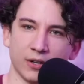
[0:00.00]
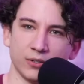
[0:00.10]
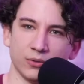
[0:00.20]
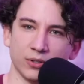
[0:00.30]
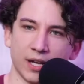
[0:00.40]

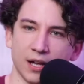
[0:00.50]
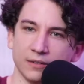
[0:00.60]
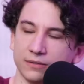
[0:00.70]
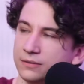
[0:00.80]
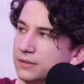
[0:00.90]
You only
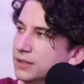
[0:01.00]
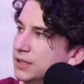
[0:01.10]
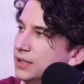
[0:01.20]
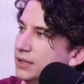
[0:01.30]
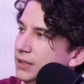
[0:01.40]
have
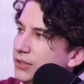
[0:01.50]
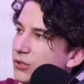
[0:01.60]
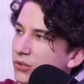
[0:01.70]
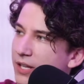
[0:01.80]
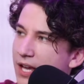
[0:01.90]

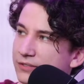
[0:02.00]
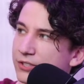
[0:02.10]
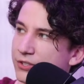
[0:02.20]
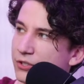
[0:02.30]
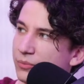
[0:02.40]

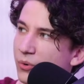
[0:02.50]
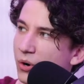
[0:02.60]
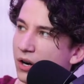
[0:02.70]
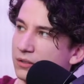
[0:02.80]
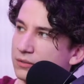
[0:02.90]
just 2
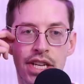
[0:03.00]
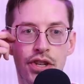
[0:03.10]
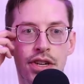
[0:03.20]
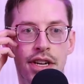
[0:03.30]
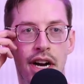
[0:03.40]
more.
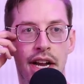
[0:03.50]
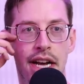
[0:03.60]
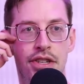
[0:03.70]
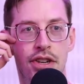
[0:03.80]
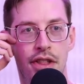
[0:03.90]
should have
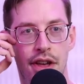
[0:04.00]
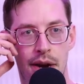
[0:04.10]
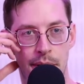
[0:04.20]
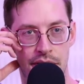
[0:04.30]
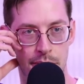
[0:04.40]

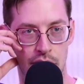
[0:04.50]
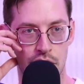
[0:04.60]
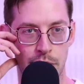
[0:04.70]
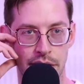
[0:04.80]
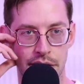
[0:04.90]
thought about the
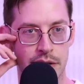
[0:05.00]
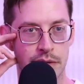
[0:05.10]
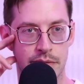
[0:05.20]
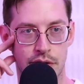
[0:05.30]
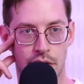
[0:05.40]

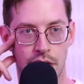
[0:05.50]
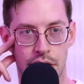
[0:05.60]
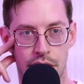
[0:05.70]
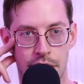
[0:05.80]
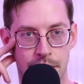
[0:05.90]
marshmallows
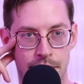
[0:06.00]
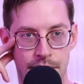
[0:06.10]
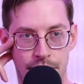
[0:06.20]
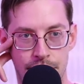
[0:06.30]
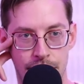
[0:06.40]
stronger.
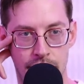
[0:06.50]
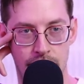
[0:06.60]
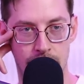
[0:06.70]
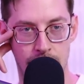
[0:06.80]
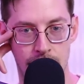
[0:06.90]
Yeah.
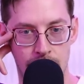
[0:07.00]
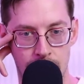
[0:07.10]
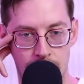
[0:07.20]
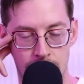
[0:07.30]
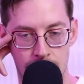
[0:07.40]

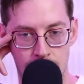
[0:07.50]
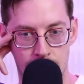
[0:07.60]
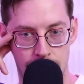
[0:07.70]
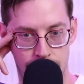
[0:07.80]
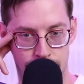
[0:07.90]
You
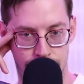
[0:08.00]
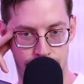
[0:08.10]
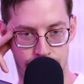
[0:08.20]
should have.